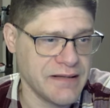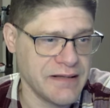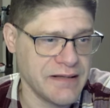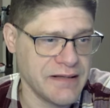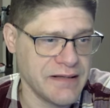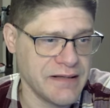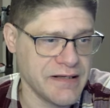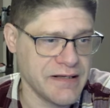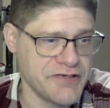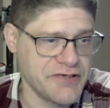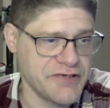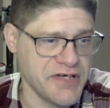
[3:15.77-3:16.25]

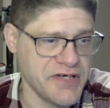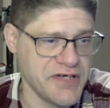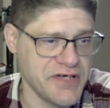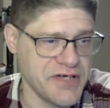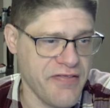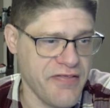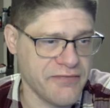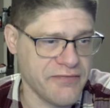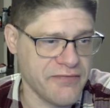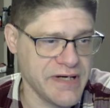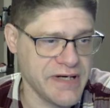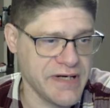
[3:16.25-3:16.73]
a
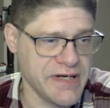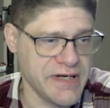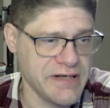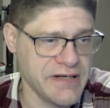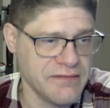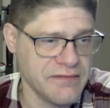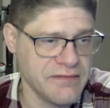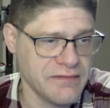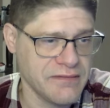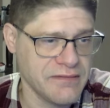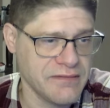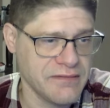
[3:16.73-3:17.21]
g3,
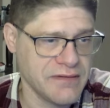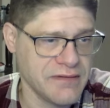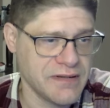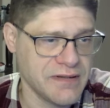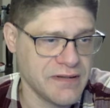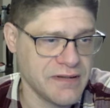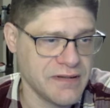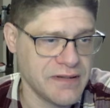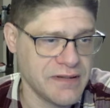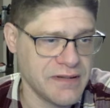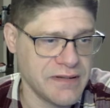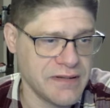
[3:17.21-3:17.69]

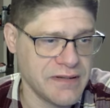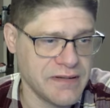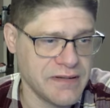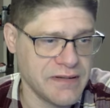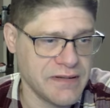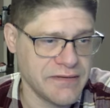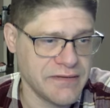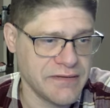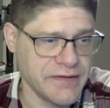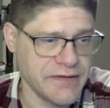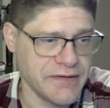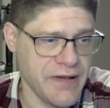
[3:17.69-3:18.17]

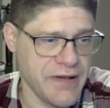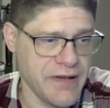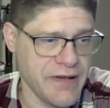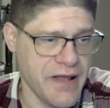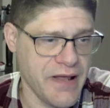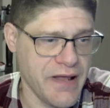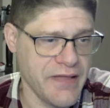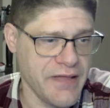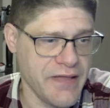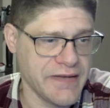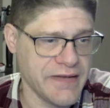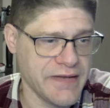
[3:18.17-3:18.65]

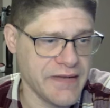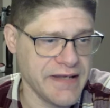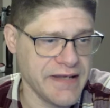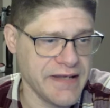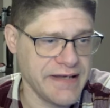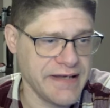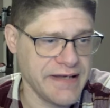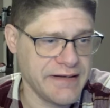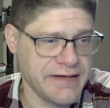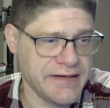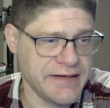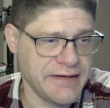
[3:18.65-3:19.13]
uh, the knight
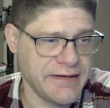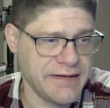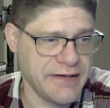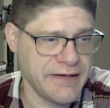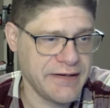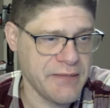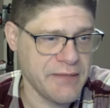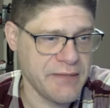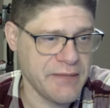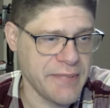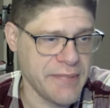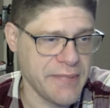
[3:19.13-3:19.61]

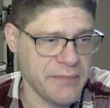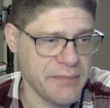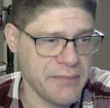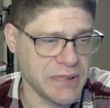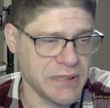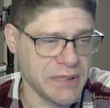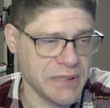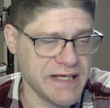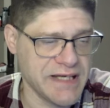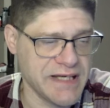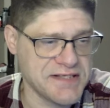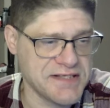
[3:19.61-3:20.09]
can be
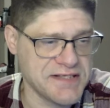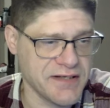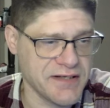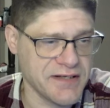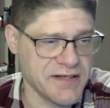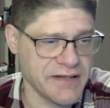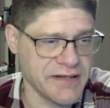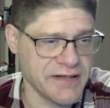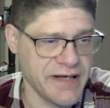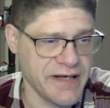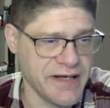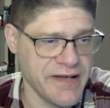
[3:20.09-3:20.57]
placed
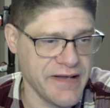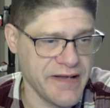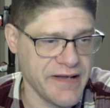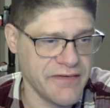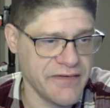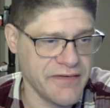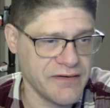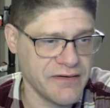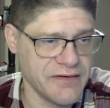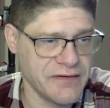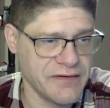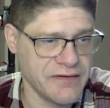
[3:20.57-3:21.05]
on
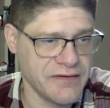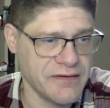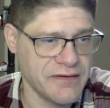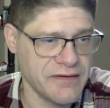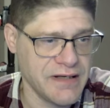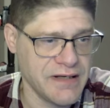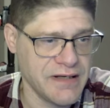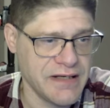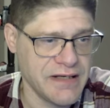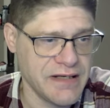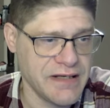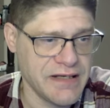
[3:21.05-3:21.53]
either,
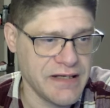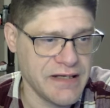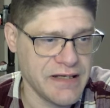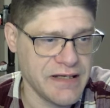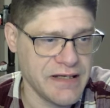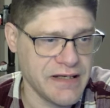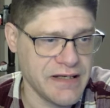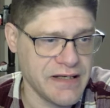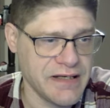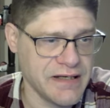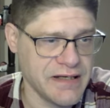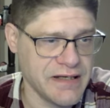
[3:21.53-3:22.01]

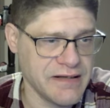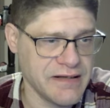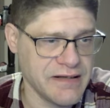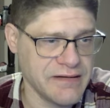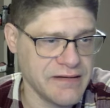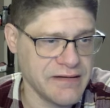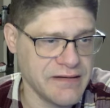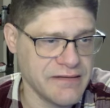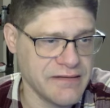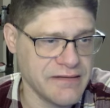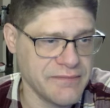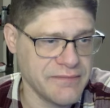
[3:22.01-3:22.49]

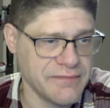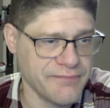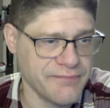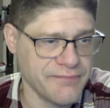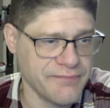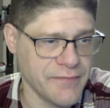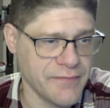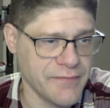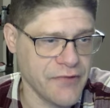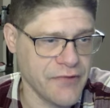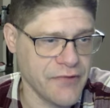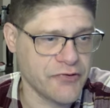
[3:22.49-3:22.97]
um,
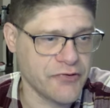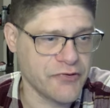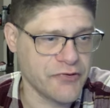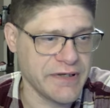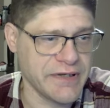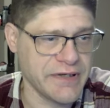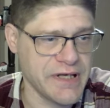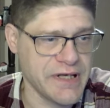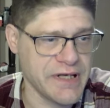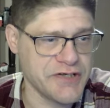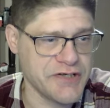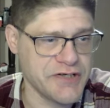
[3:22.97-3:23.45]
sorry,
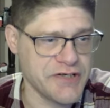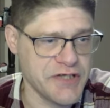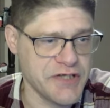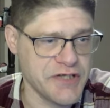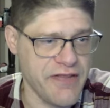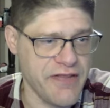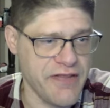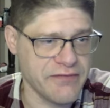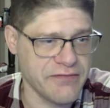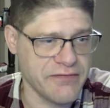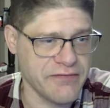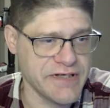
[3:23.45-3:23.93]
not
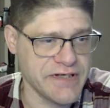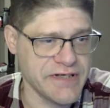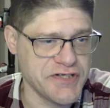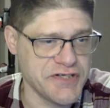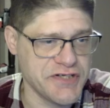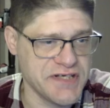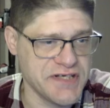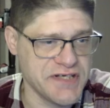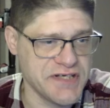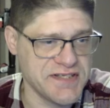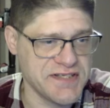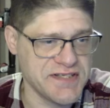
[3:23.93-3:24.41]
g3,
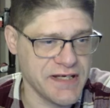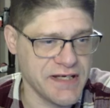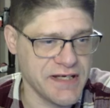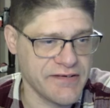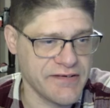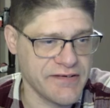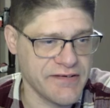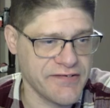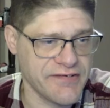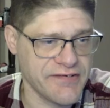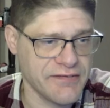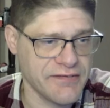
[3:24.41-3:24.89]

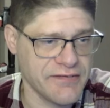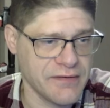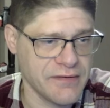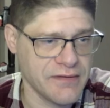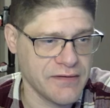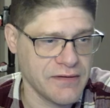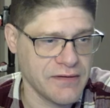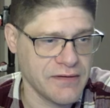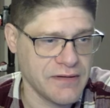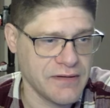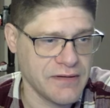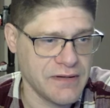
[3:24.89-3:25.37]
g6,
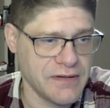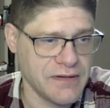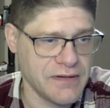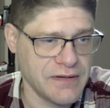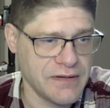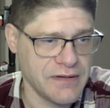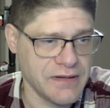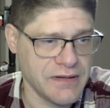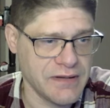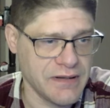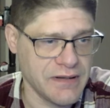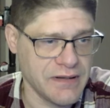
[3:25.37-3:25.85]

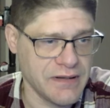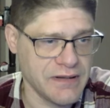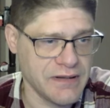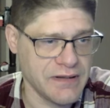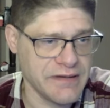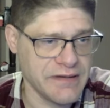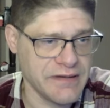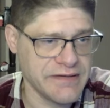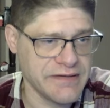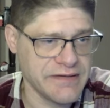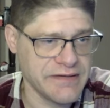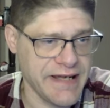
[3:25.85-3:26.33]
uh,
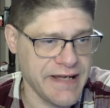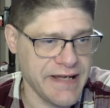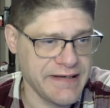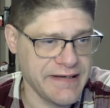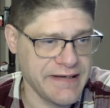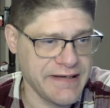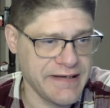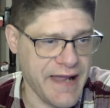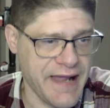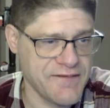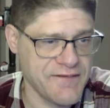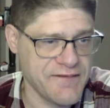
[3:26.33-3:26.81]
knight
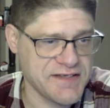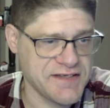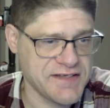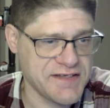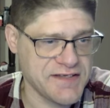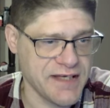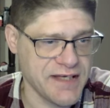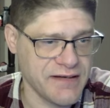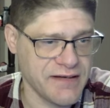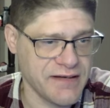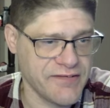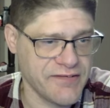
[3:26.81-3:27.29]

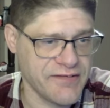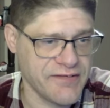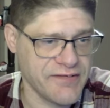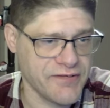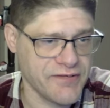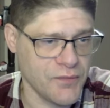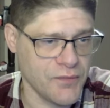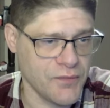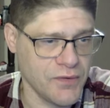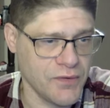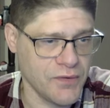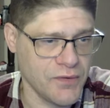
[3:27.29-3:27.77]
f6
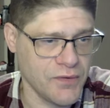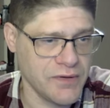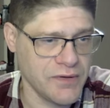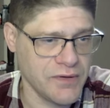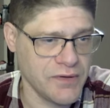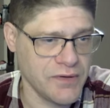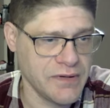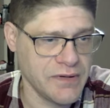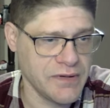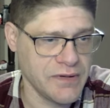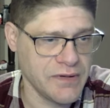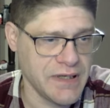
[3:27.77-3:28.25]

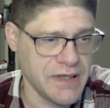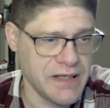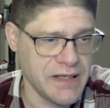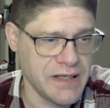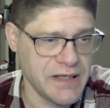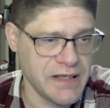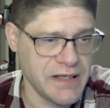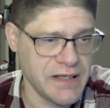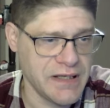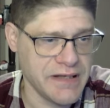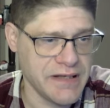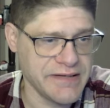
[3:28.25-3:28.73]
or
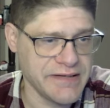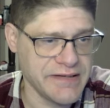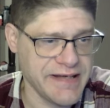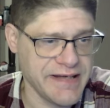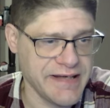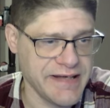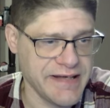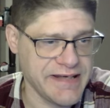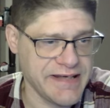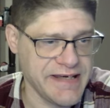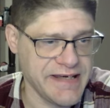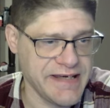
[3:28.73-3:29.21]
knight
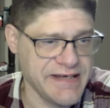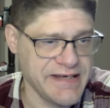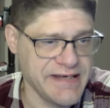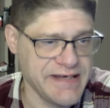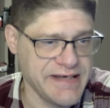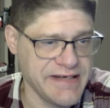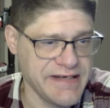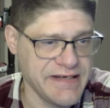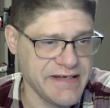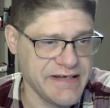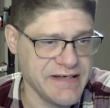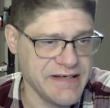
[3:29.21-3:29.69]

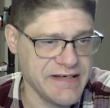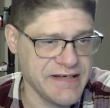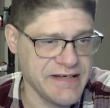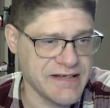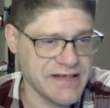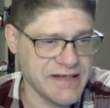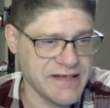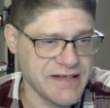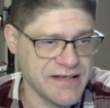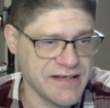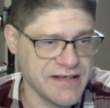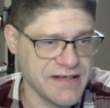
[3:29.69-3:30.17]

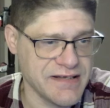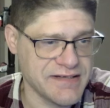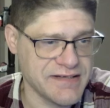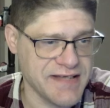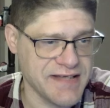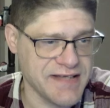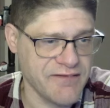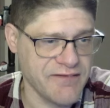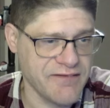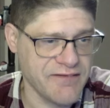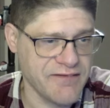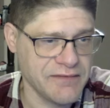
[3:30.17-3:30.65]

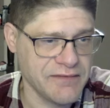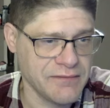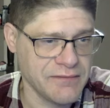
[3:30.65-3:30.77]
e7,